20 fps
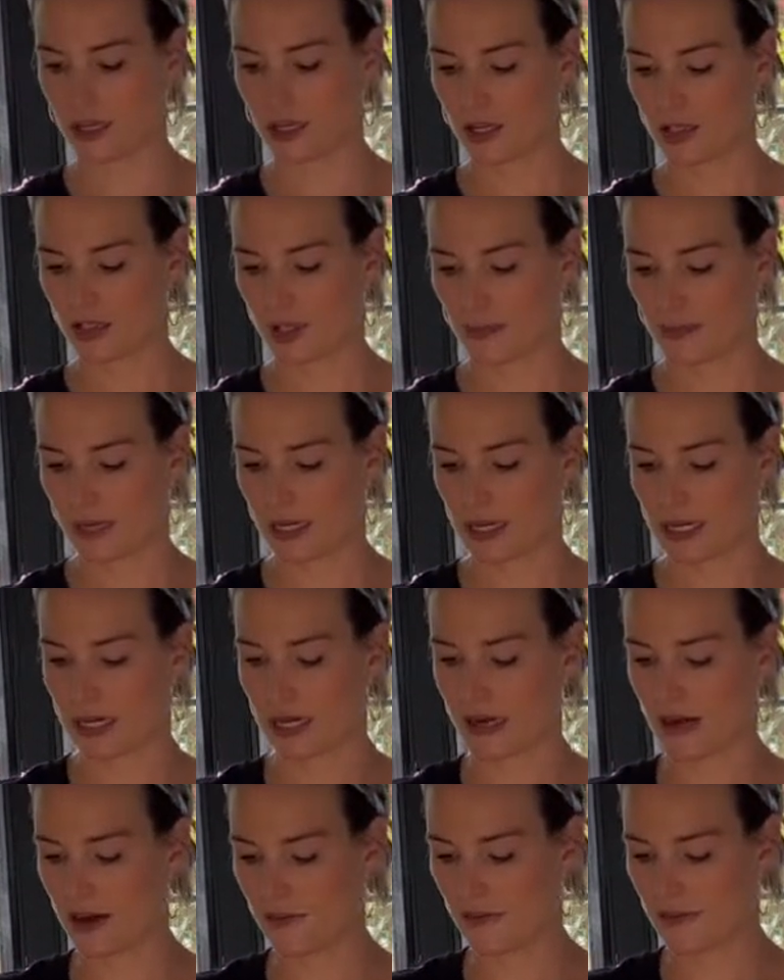So I'm gonna cut
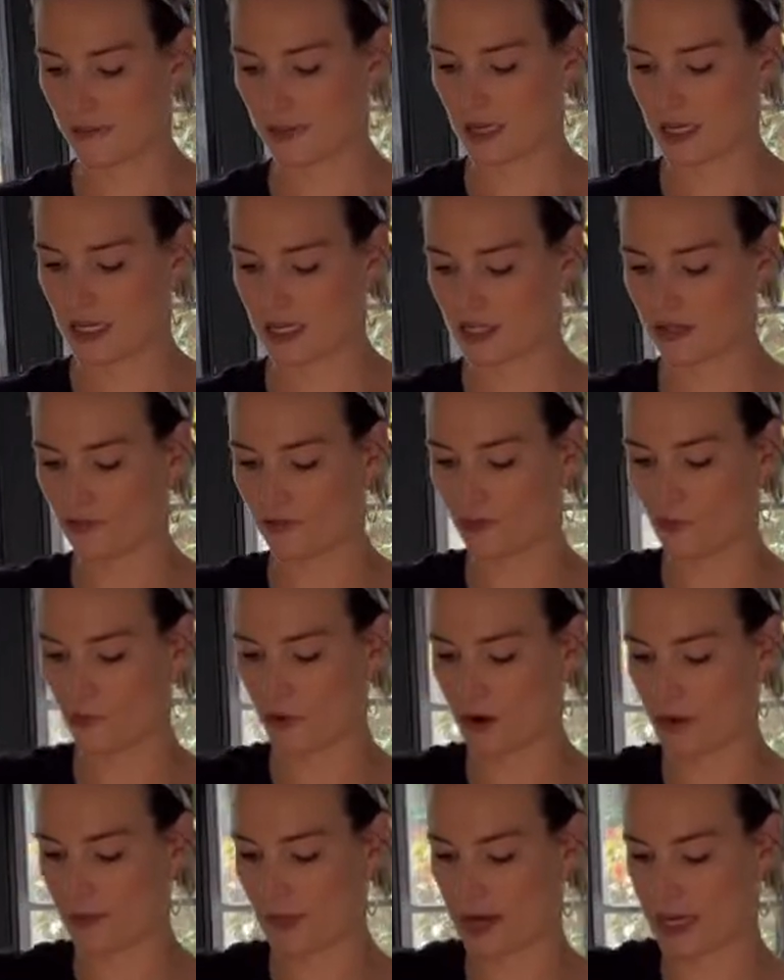off a piece
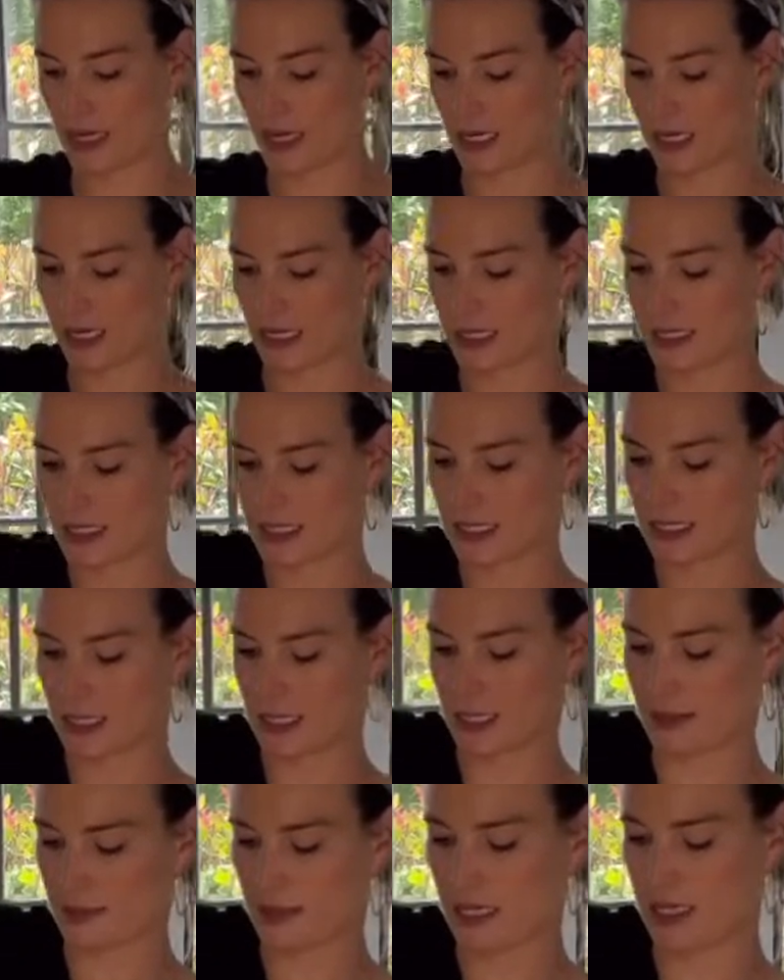for my youngest, and
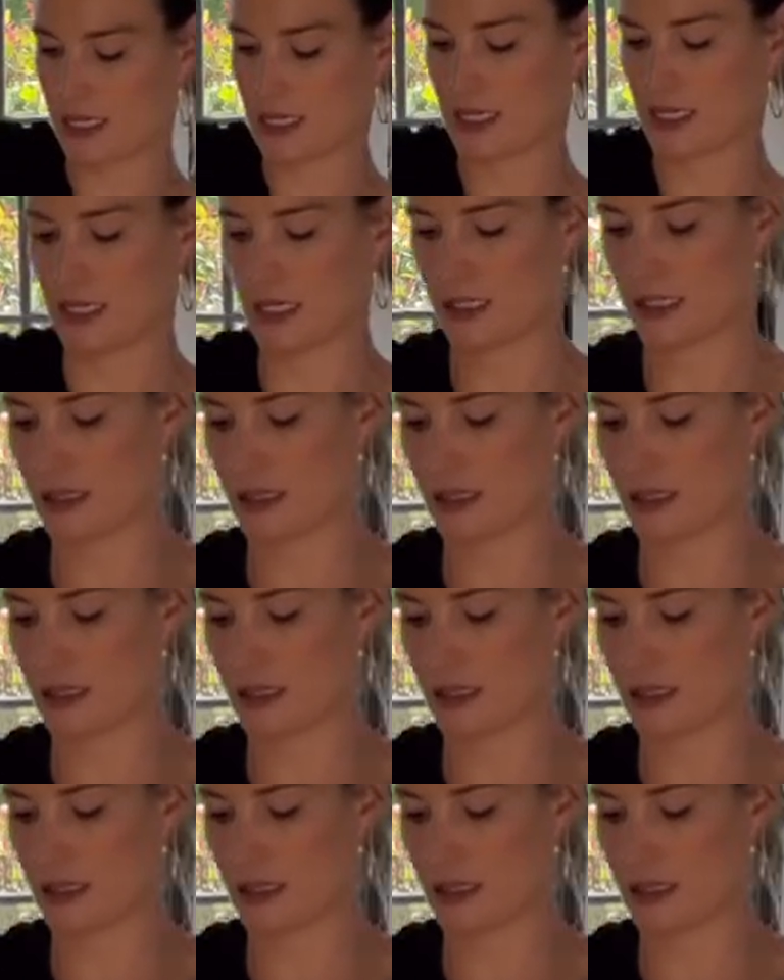I'm cutting this